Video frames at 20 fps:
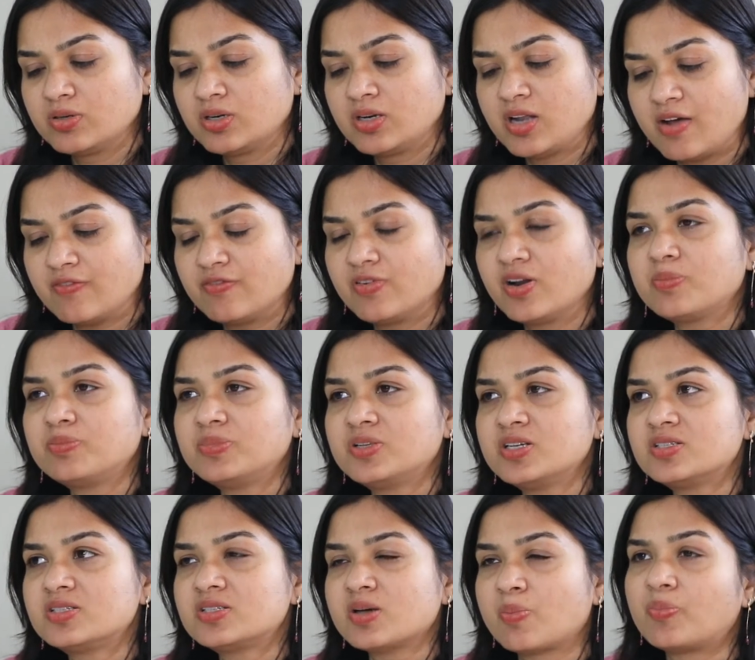develop
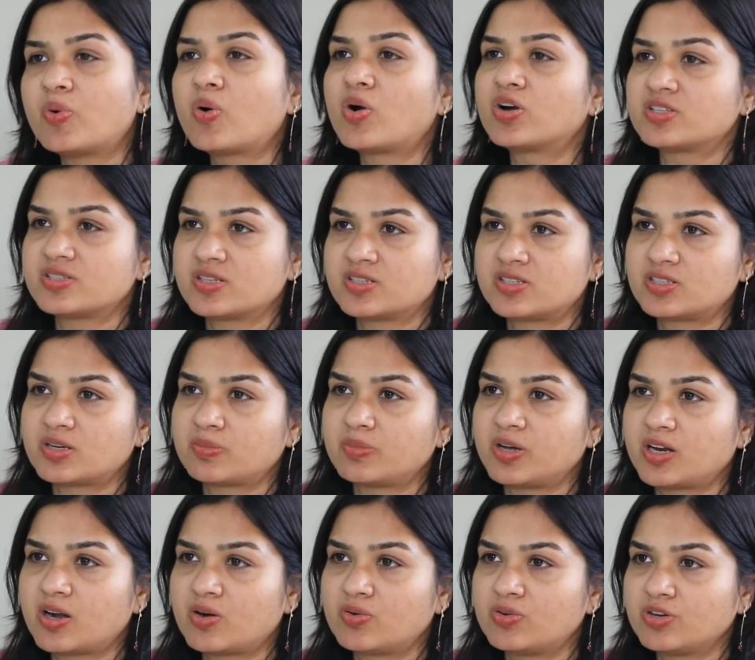this support system
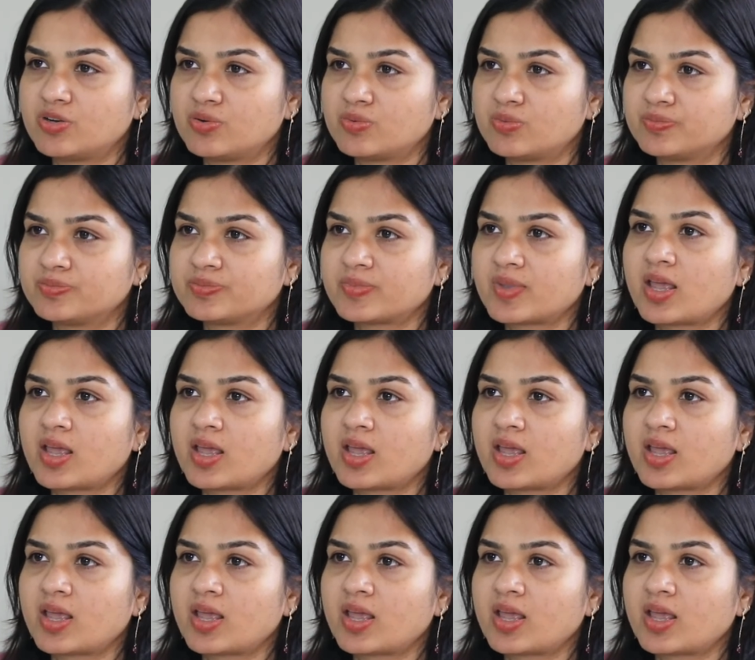around you.